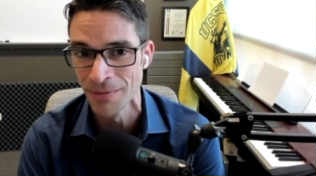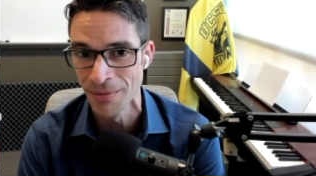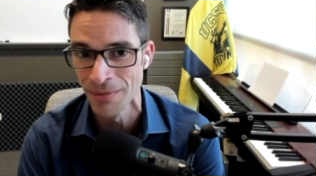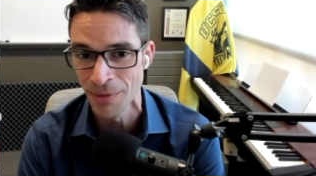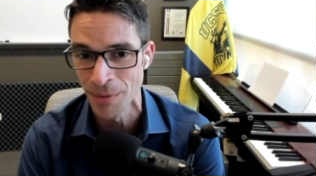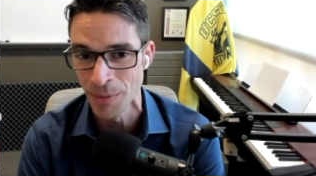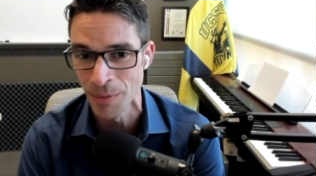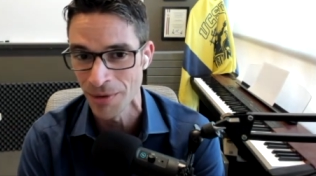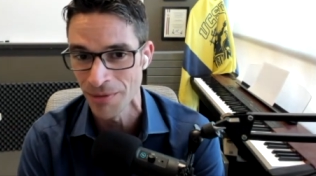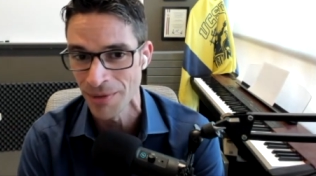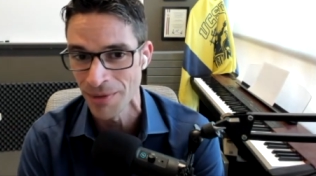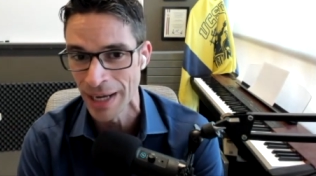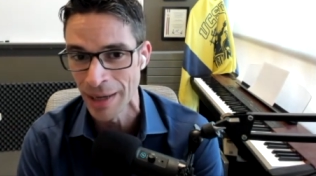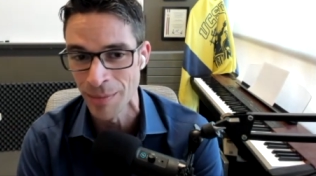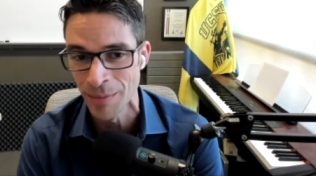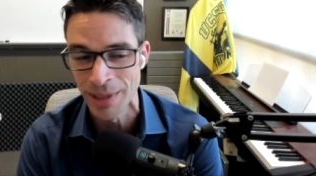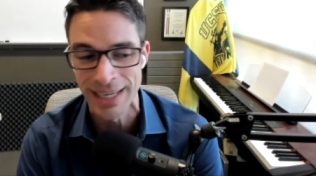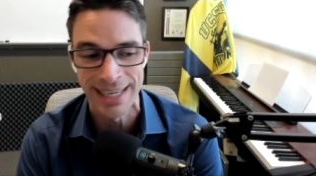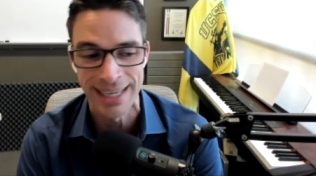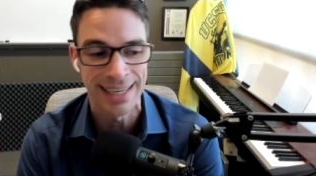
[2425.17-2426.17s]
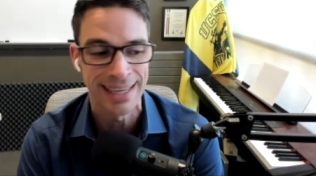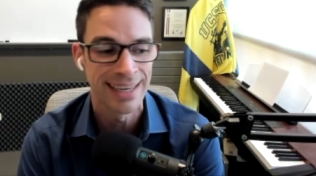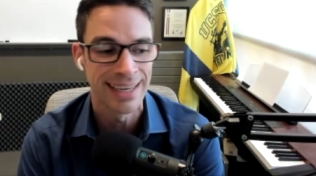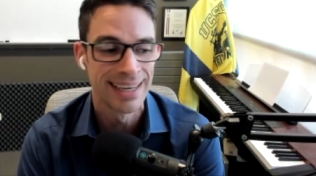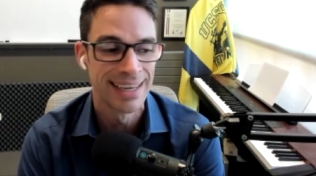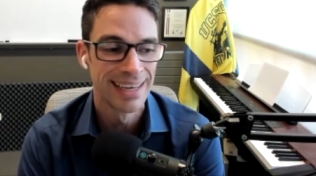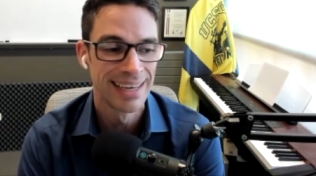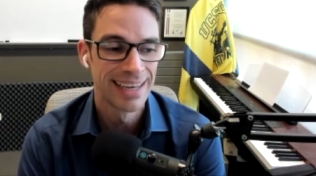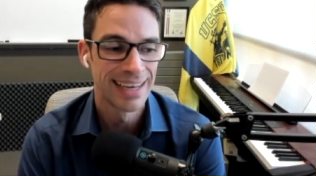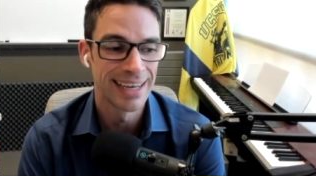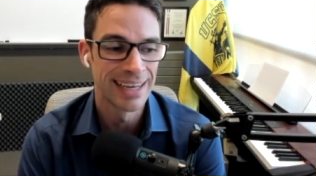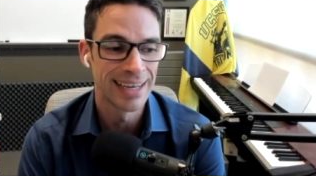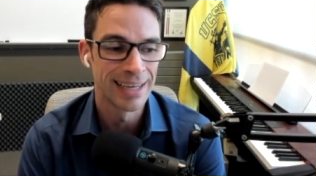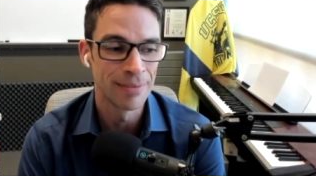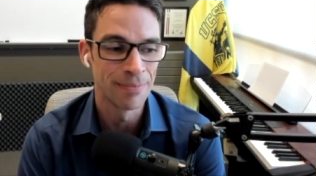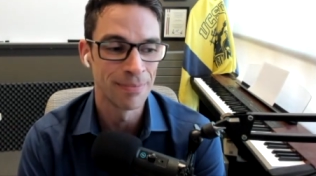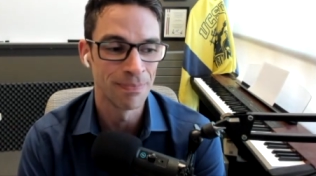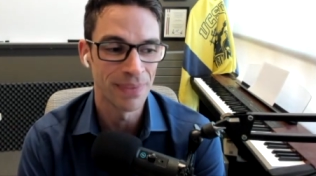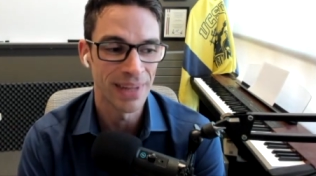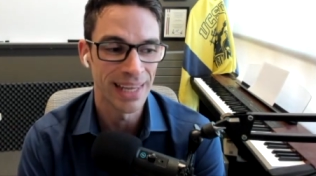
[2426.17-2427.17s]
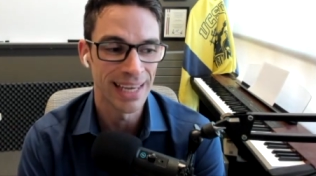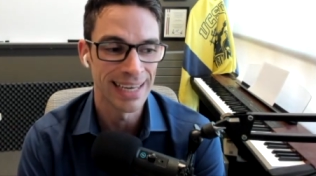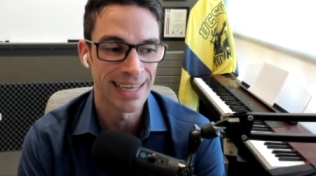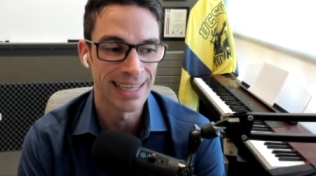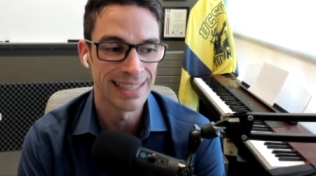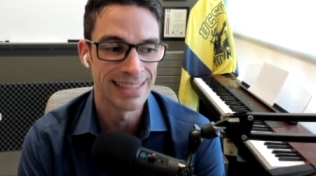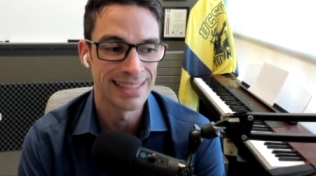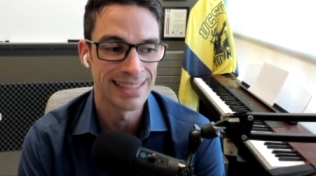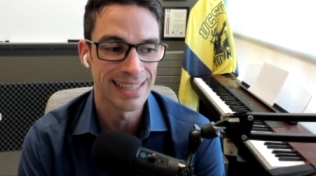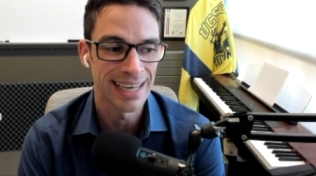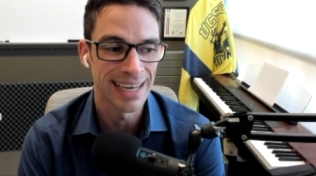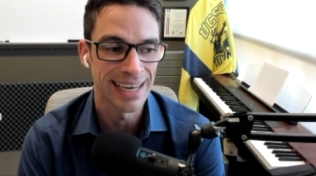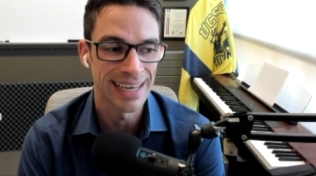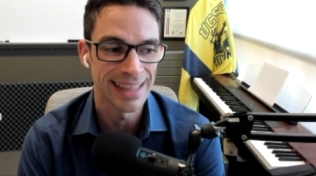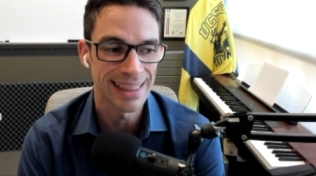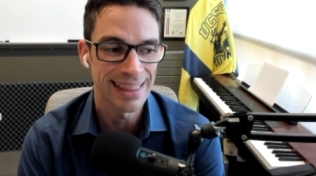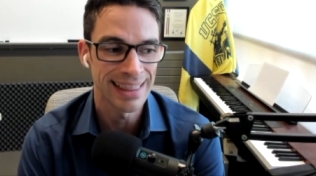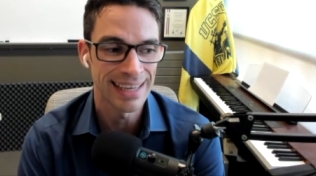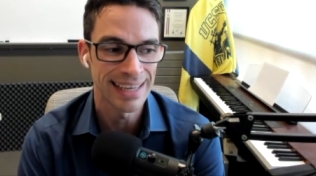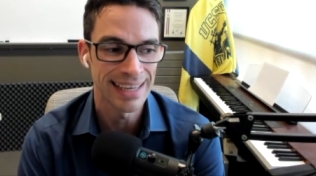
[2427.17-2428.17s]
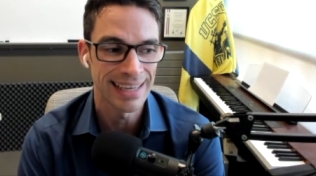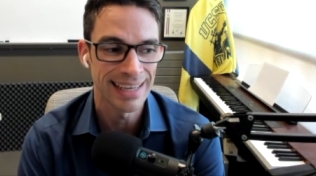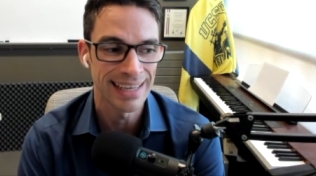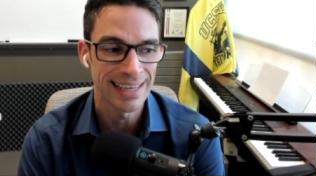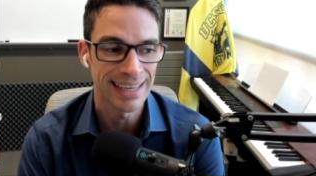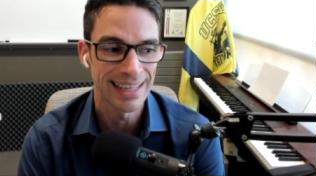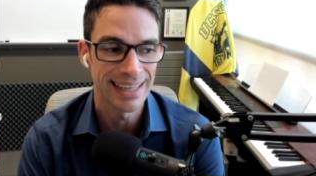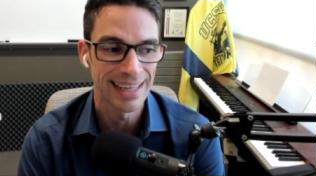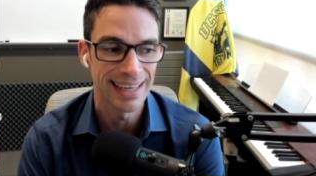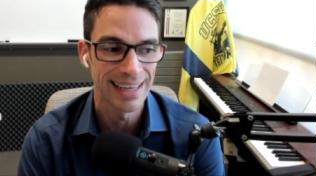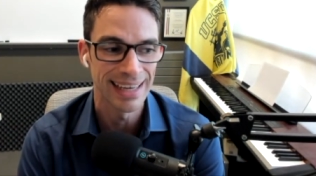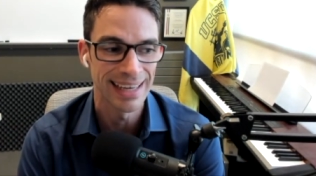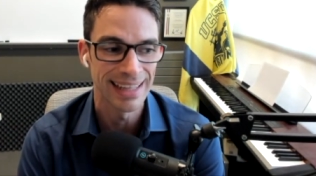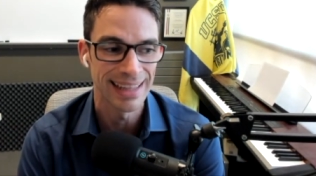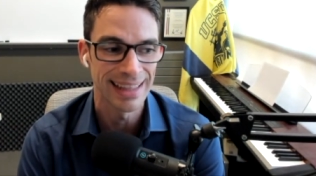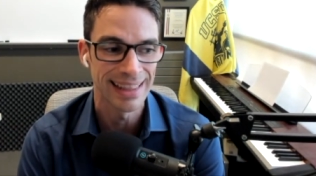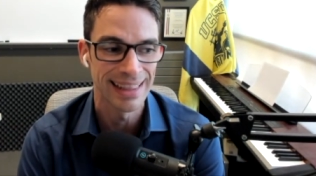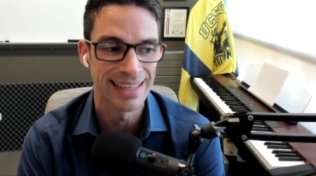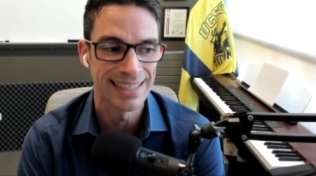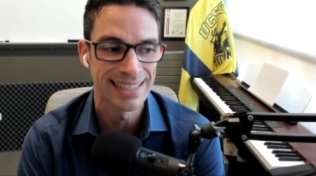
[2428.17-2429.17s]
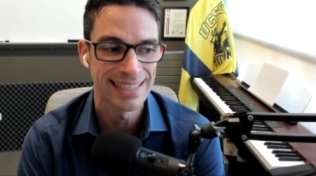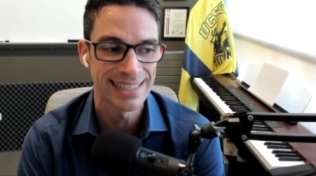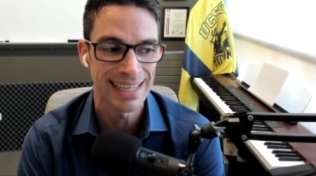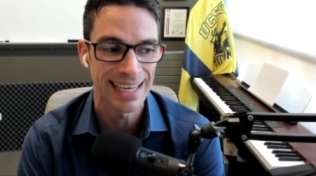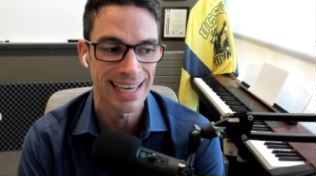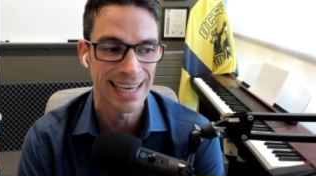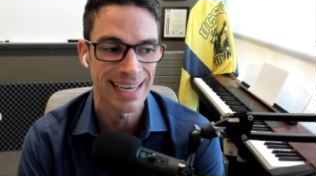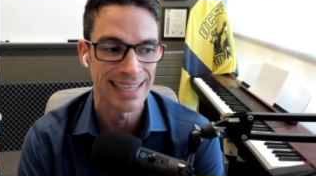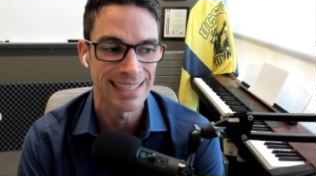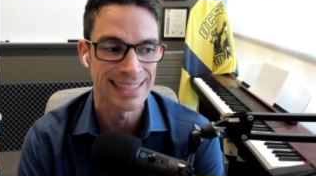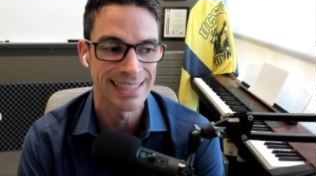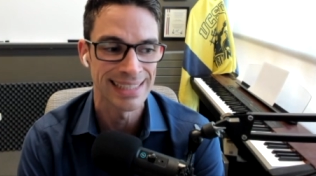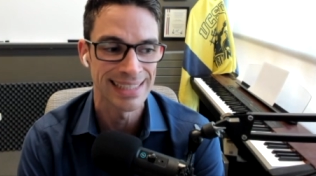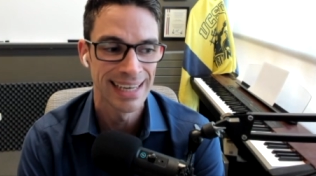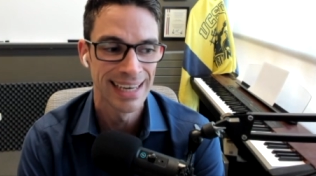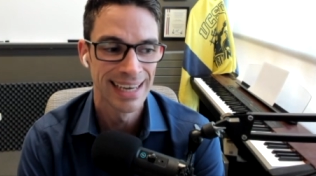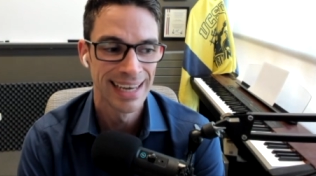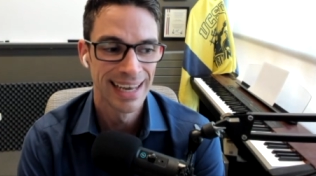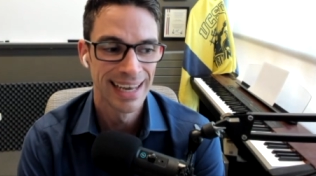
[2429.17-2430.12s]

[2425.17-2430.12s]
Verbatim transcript: from their family um, and i think this has